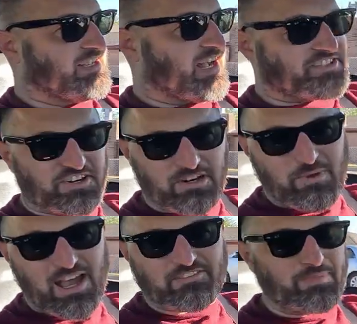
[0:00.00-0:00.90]
turned the
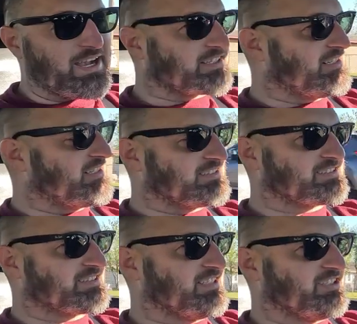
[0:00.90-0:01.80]
MAF back on,
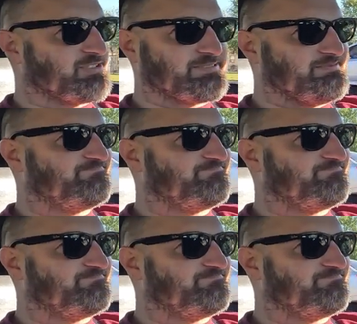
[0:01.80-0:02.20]
so